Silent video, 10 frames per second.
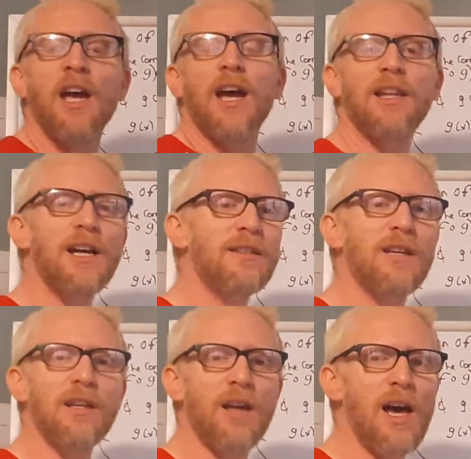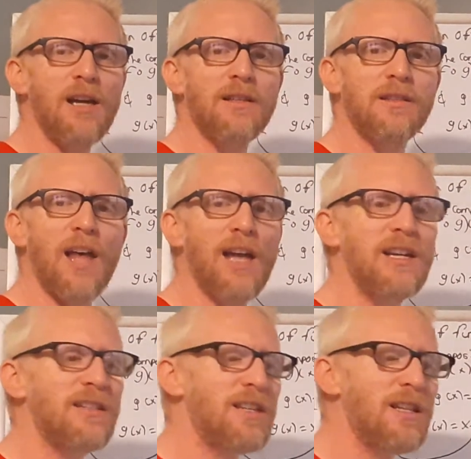And that's it, guys. That
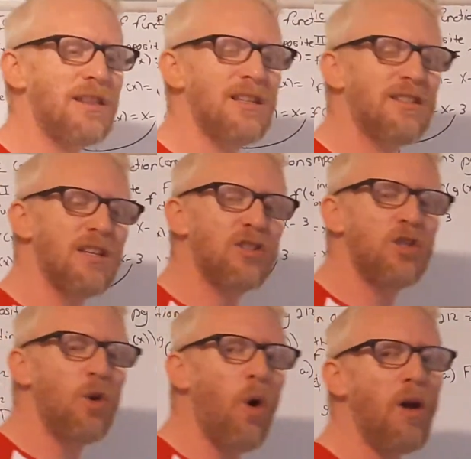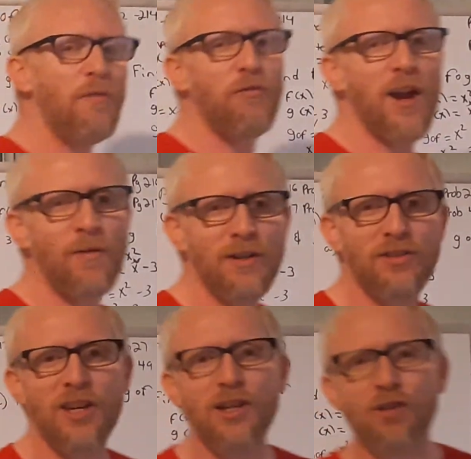is it. This is your favorite
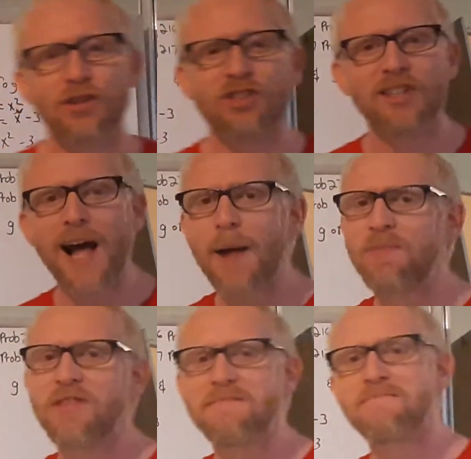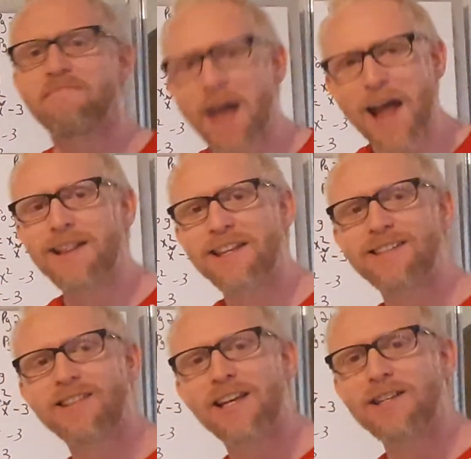teacher. Stop the
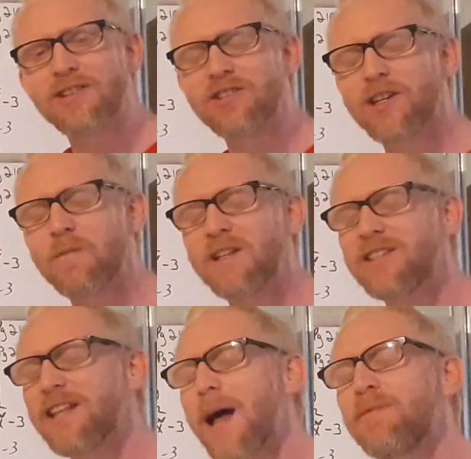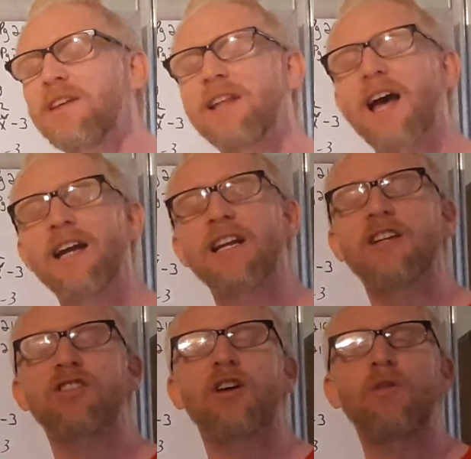madness, ladies and gentlemen. Stop denying it,
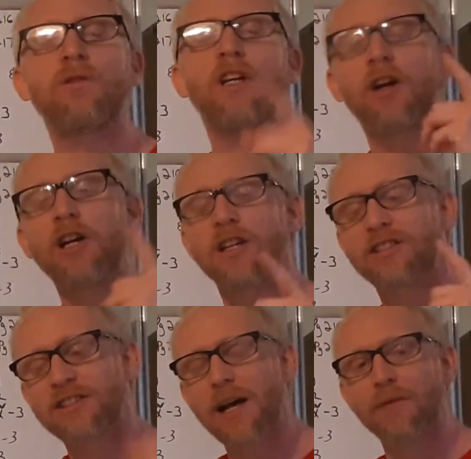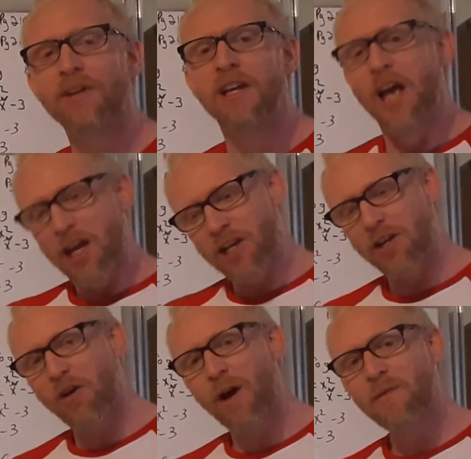because you're only hurting yourself. You
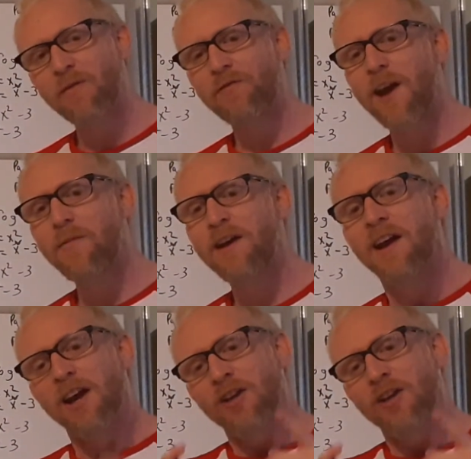know I'm your favorite.